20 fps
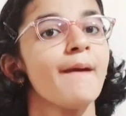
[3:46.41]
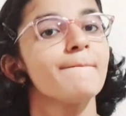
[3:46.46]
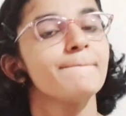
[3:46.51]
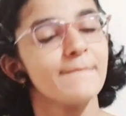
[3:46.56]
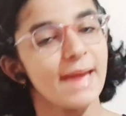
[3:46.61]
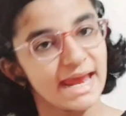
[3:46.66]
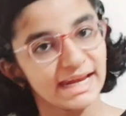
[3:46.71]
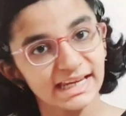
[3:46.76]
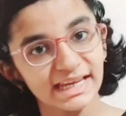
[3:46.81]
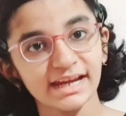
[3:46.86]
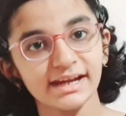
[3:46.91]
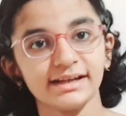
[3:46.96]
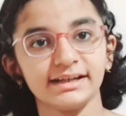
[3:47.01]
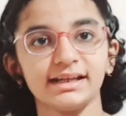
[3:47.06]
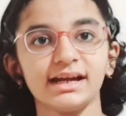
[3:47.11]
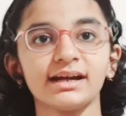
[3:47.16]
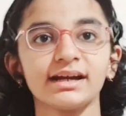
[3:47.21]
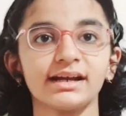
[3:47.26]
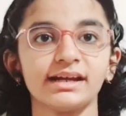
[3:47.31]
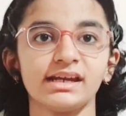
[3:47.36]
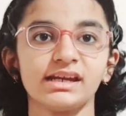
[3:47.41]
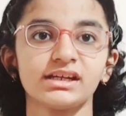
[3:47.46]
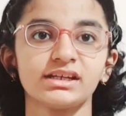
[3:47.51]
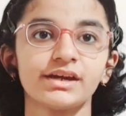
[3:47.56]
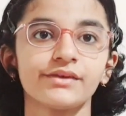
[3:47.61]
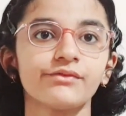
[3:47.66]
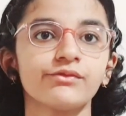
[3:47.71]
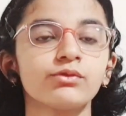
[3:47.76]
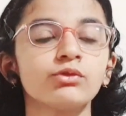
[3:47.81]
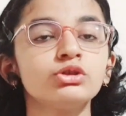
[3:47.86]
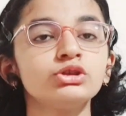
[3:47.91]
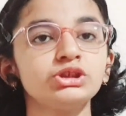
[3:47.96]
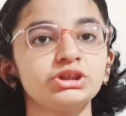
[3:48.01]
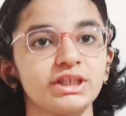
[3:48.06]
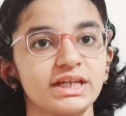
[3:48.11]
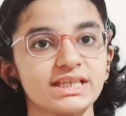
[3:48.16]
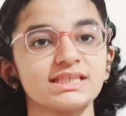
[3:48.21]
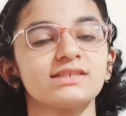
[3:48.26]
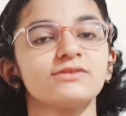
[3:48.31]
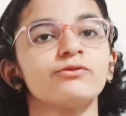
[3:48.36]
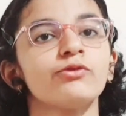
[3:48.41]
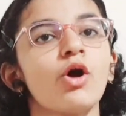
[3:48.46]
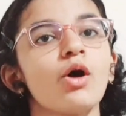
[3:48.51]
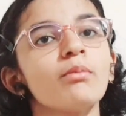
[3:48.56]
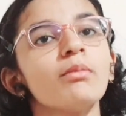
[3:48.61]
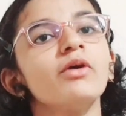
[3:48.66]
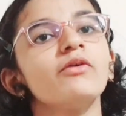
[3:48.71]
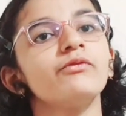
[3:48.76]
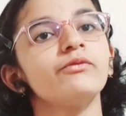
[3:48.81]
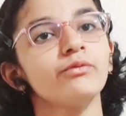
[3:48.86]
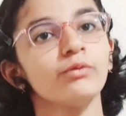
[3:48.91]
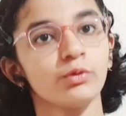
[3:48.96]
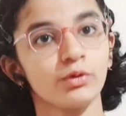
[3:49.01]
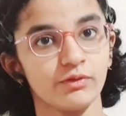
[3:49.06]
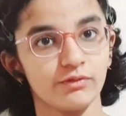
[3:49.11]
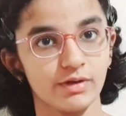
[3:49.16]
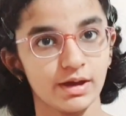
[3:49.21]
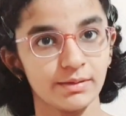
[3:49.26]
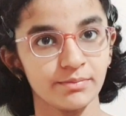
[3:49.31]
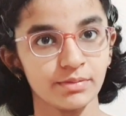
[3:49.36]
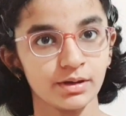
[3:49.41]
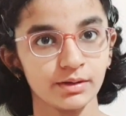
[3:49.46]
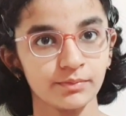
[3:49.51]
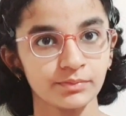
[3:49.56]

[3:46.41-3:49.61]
Many interconnected food chains form a food web.